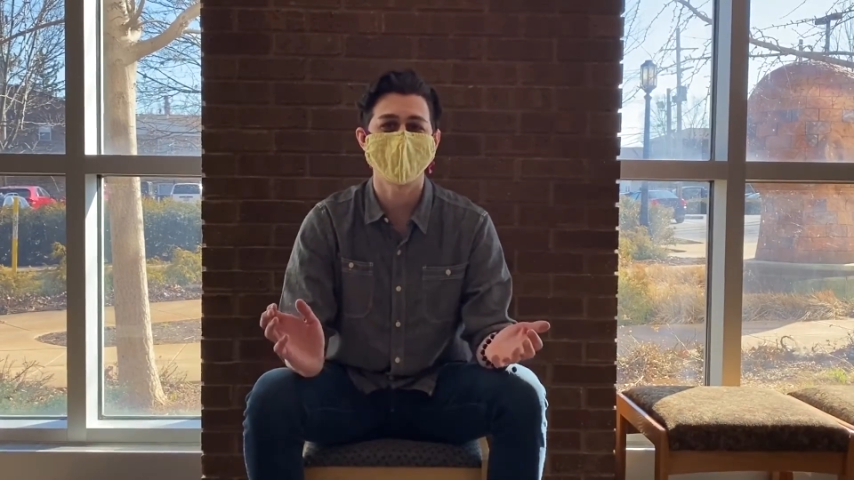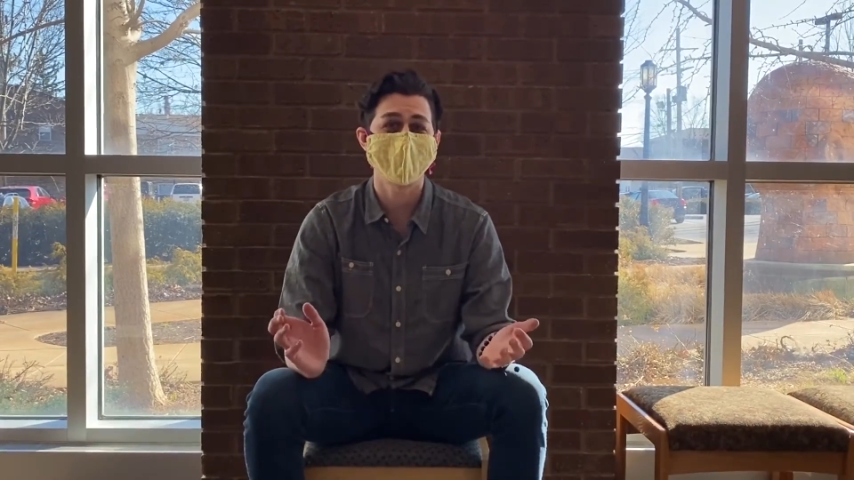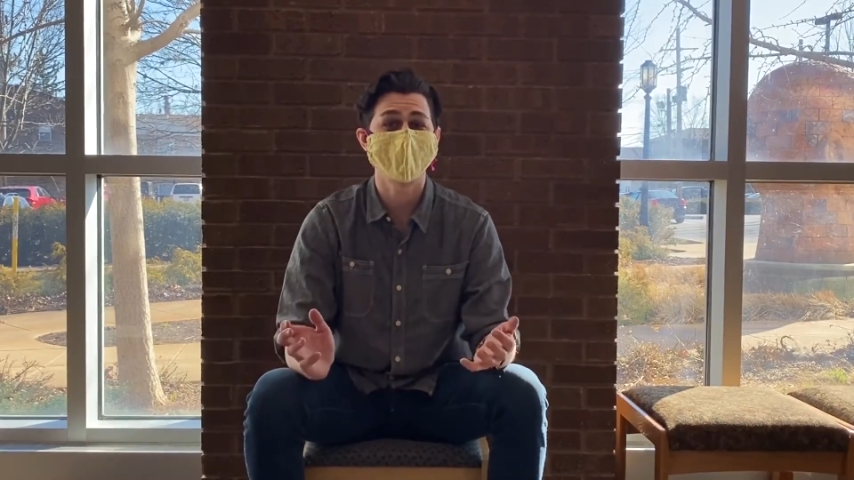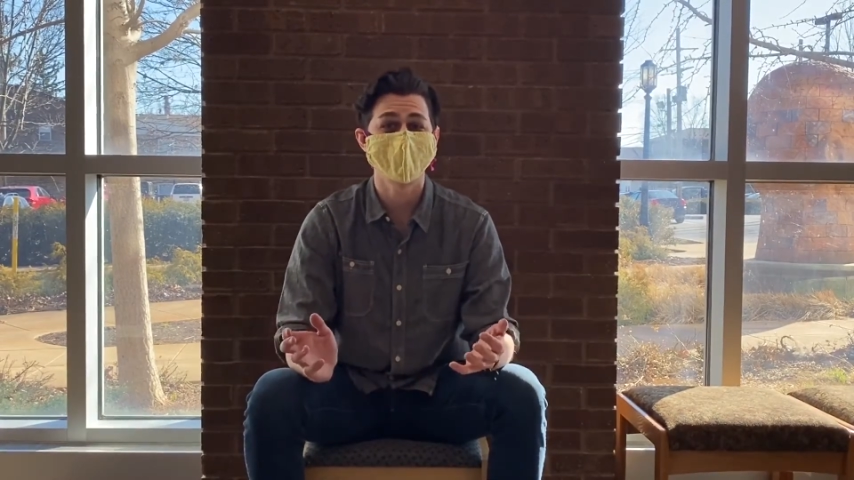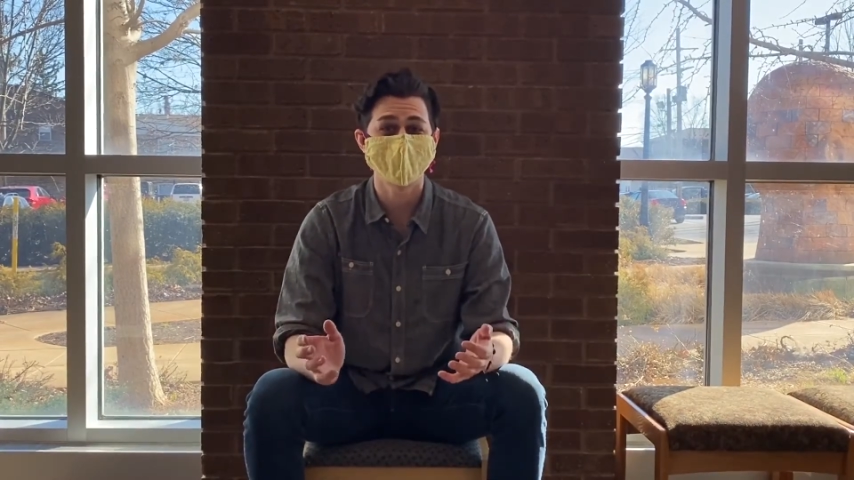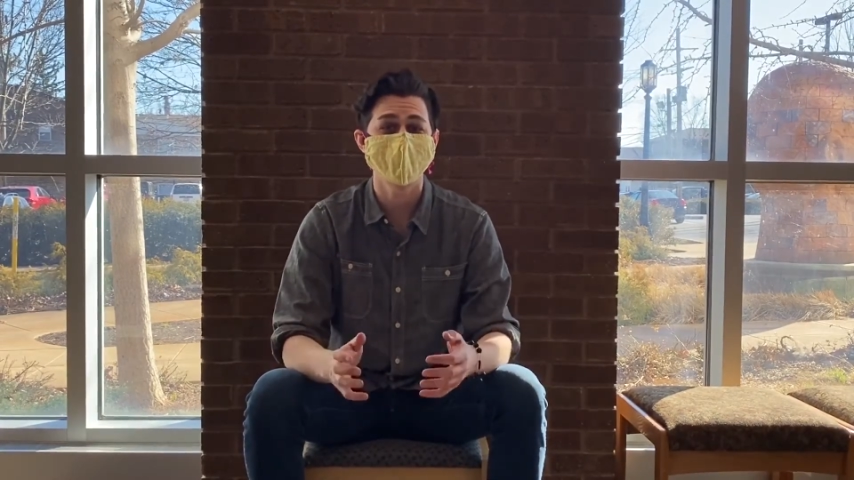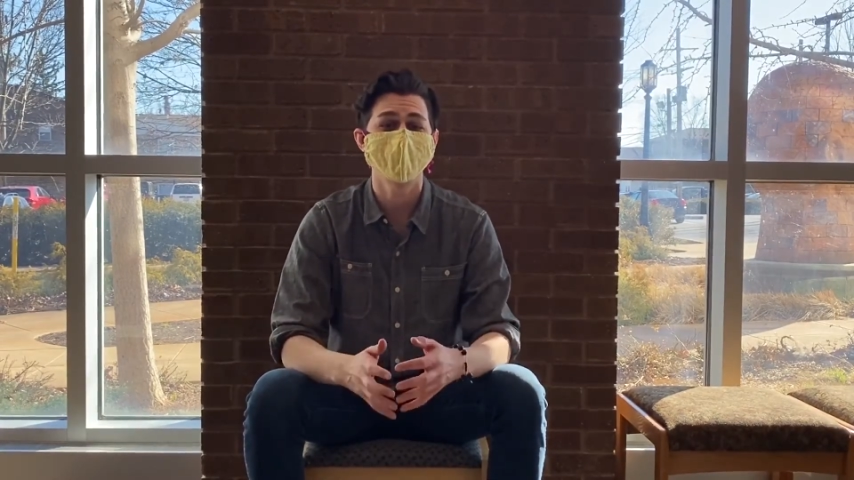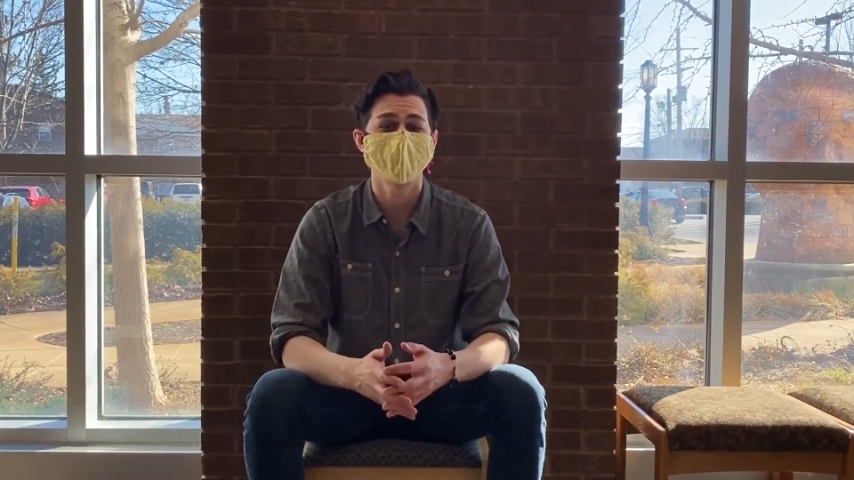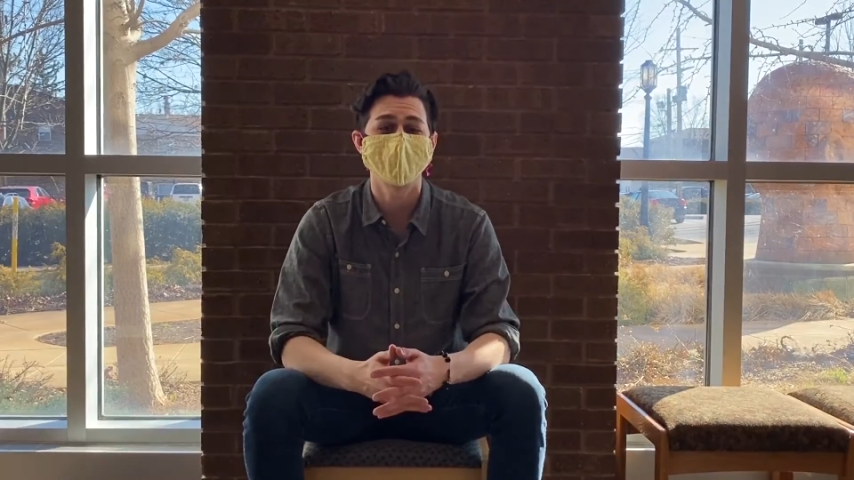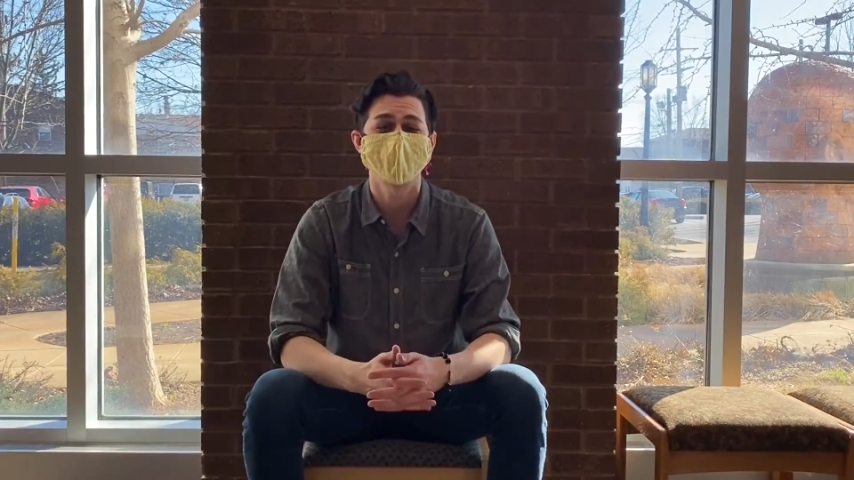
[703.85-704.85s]
I had to
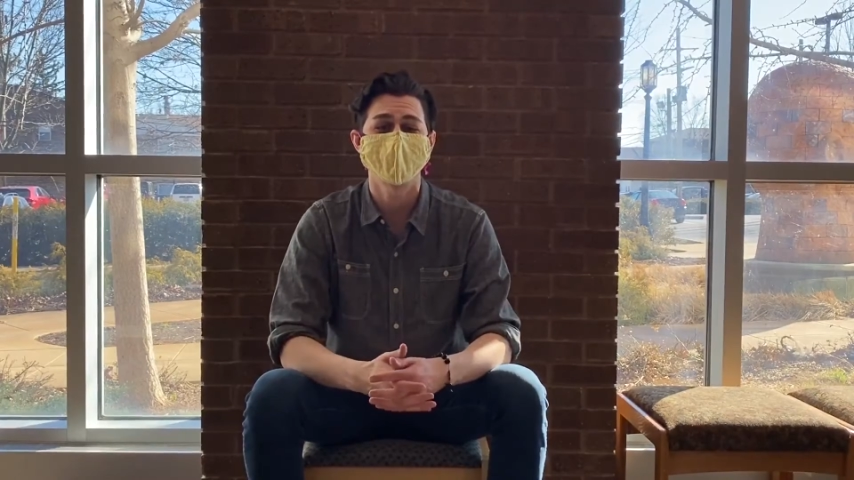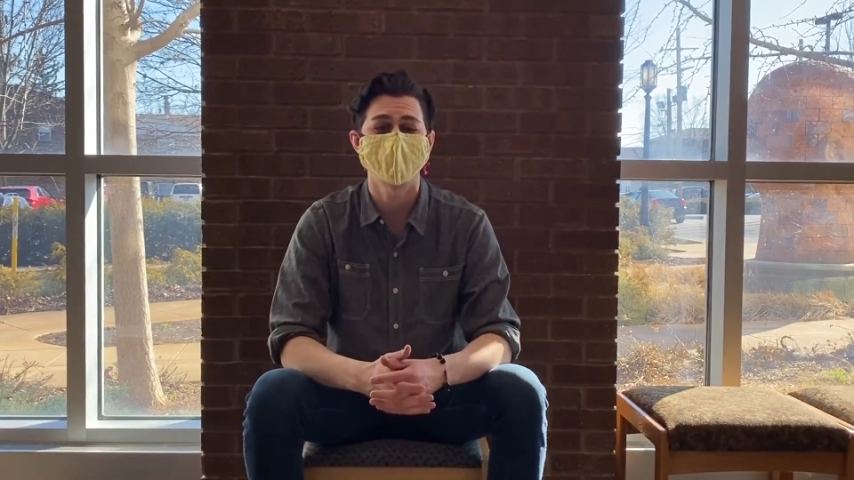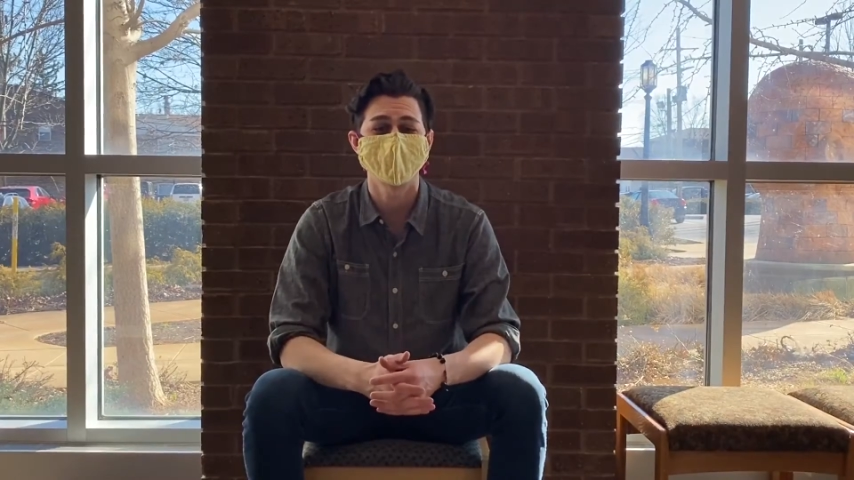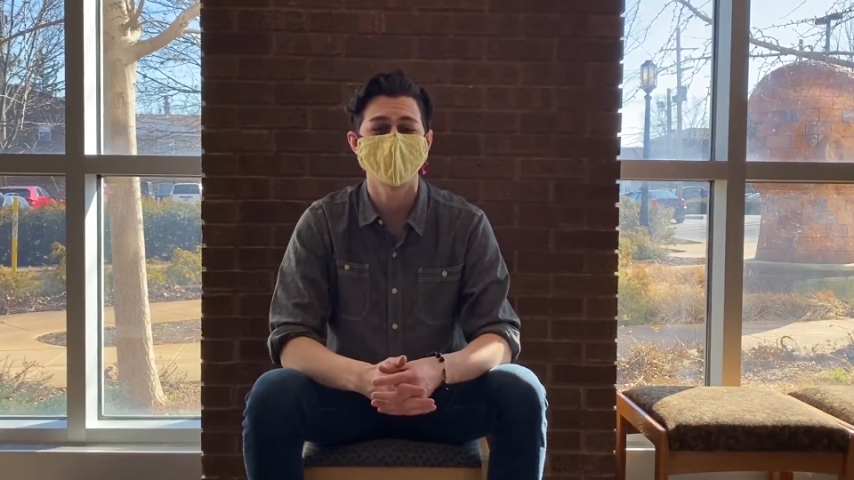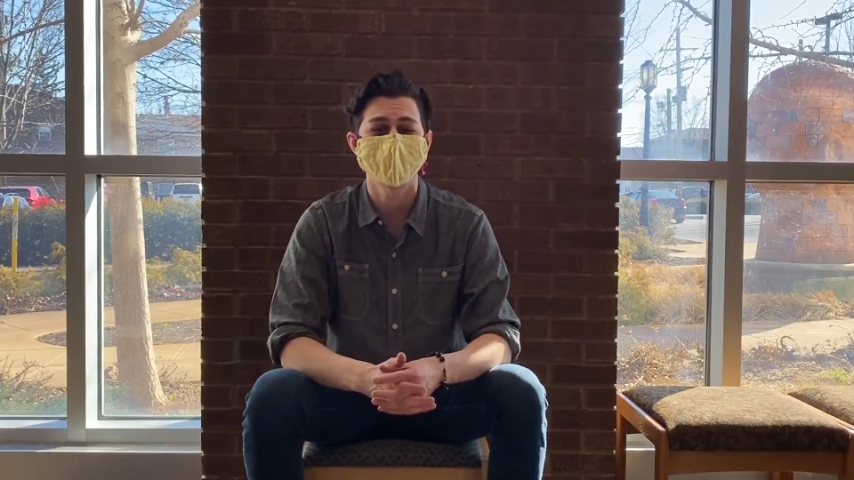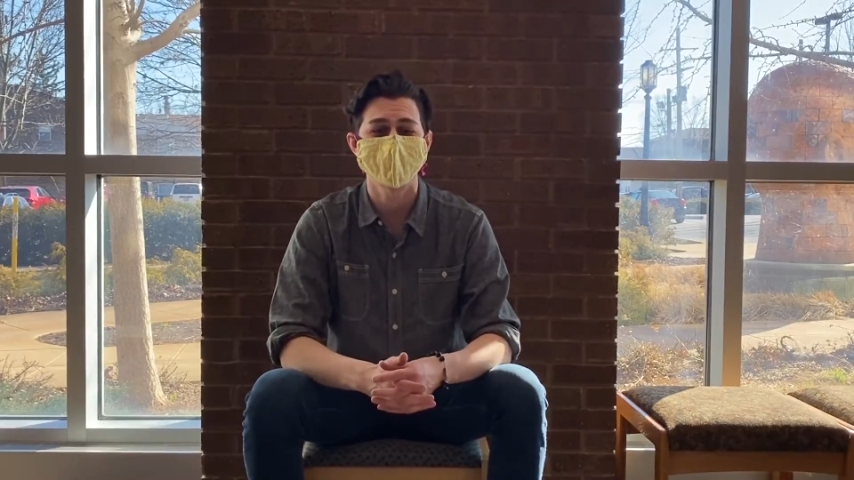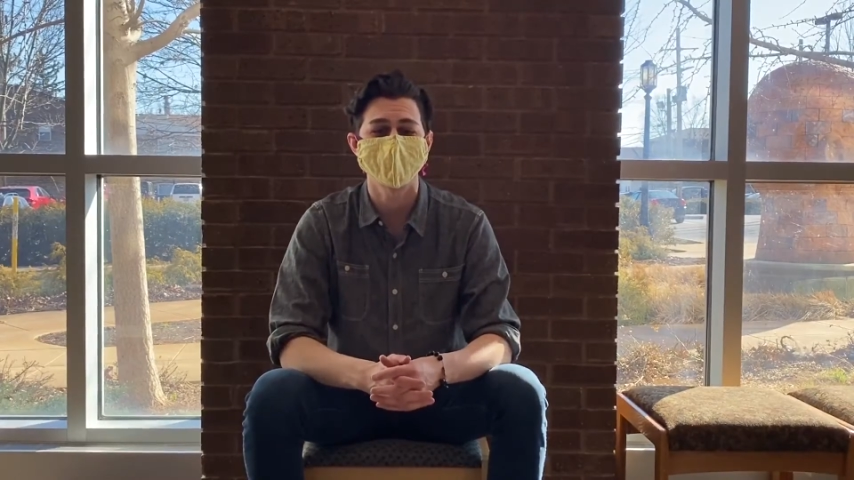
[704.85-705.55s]
teach myself something,